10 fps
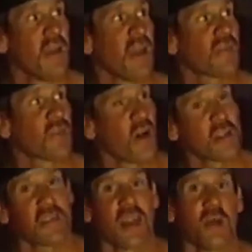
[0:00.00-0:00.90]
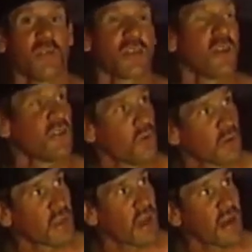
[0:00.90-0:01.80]
And they thought that I was gonna
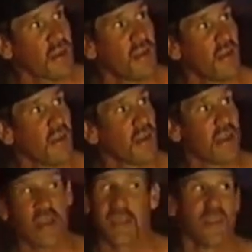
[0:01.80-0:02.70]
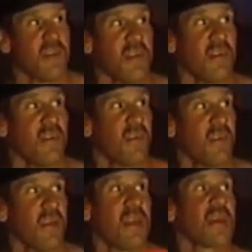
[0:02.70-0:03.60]
do it again, and I didn't.
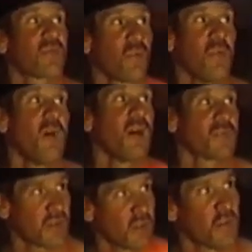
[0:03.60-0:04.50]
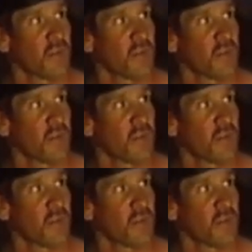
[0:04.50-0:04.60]
And that threw him off, sir.